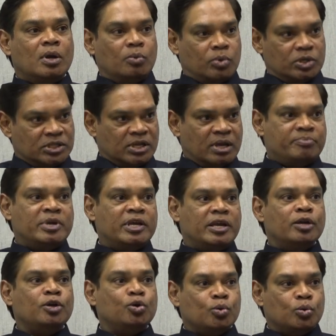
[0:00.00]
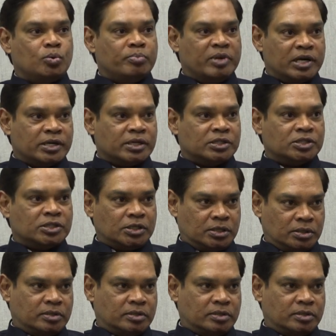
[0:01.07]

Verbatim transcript: was coming into militancy,